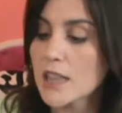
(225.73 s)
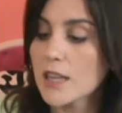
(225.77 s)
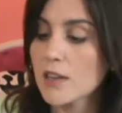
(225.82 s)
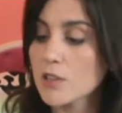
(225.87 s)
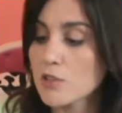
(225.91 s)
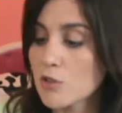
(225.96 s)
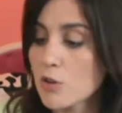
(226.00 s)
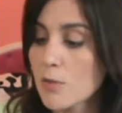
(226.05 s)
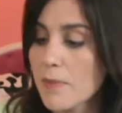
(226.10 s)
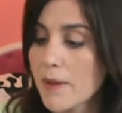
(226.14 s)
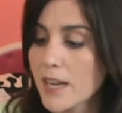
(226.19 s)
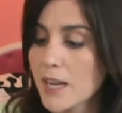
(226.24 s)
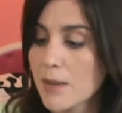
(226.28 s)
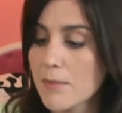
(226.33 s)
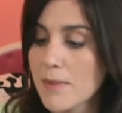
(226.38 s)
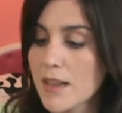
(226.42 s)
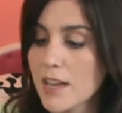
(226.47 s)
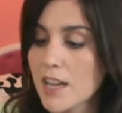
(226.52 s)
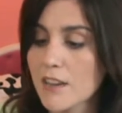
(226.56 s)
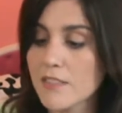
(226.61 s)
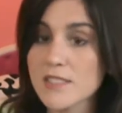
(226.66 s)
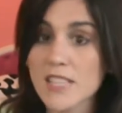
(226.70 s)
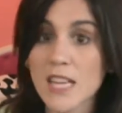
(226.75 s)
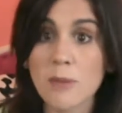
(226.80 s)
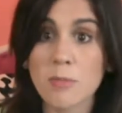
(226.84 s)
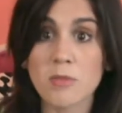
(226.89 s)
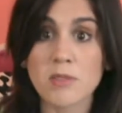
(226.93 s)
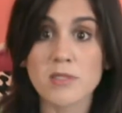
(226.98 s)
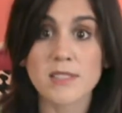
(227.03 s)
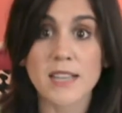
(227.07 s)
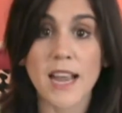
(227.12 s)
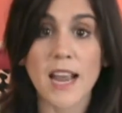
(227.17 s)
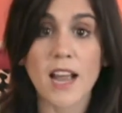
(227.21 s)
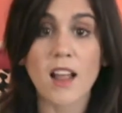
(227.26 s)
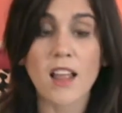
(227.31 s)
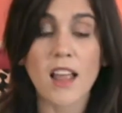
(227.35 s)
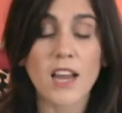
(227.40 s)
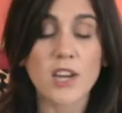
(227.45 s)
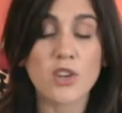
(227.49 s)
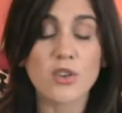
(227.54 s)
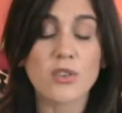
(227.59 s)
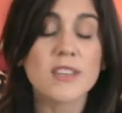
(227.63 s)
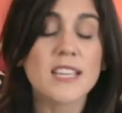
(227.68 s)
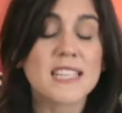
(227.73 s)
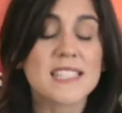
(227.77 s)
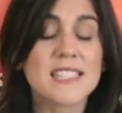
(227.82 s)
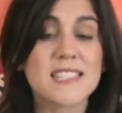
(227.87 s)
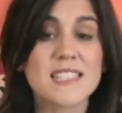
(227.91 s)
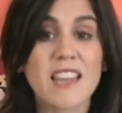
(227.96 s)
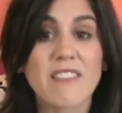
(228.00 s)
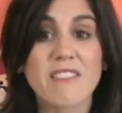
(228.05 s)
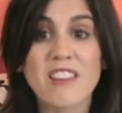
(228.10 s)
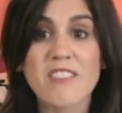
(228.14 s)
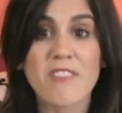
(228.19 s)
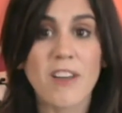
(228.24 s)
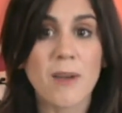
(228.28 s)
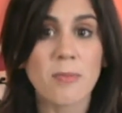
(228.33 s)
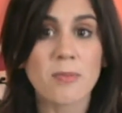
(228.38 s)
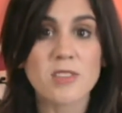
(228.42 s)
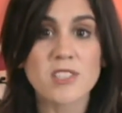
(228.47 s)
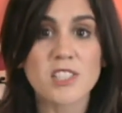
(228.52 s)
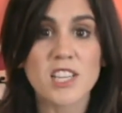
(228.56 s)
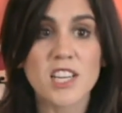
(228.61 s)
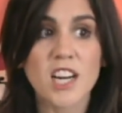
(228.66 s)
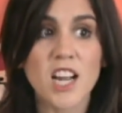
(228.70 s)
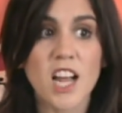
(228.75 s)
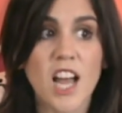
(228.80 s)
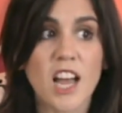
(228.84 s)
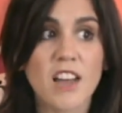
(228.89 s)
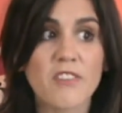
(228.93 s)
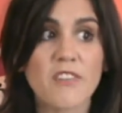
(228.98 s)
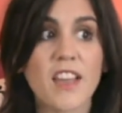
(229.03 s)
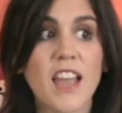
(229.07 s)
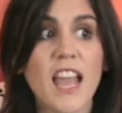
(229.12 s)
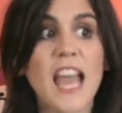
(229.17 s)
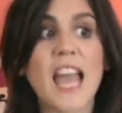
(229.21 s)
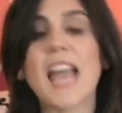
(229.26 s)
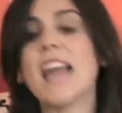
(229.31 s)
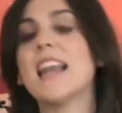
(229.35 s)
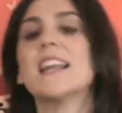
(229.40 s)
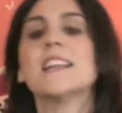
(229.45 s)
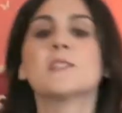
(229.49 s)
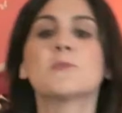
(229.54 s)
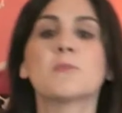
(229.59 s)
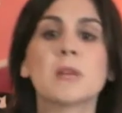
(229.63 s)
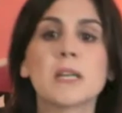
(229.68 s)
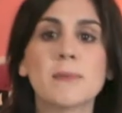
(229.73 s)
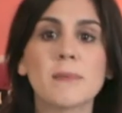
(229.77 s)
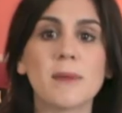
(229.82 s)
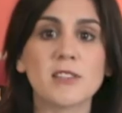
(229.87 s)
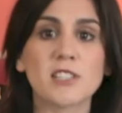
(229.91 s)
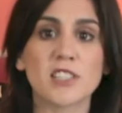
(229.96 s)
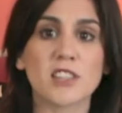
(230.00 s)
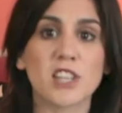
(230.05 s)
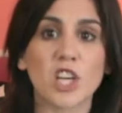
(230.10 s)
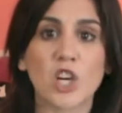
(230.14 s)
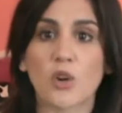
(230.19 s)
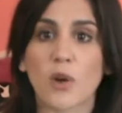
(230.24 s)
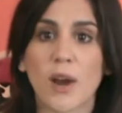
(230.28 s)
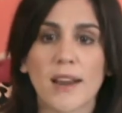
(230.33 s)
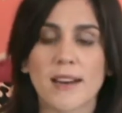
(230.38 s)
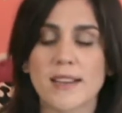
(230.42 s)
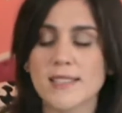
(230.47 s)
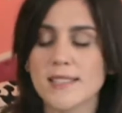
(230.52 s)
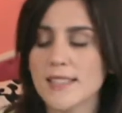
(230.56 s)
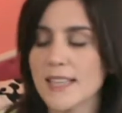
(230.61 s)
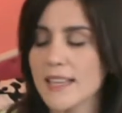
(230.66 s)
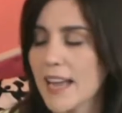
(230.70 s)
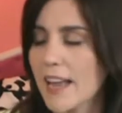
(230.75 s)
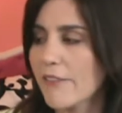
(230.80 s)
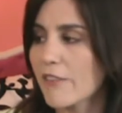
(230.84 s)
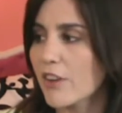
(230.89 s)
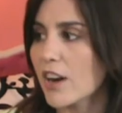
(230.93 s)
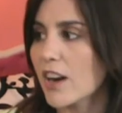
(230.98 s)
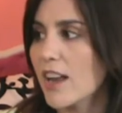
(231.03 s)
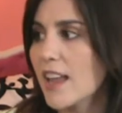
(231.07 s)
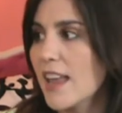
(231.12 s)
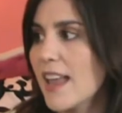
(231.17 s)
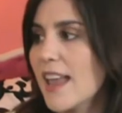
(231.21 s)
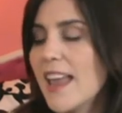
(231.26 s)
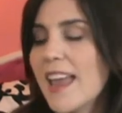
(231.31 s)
there's a Rebecca Minkoff sample sale and you can get 75% off and it's pretty much the greatest thing ever.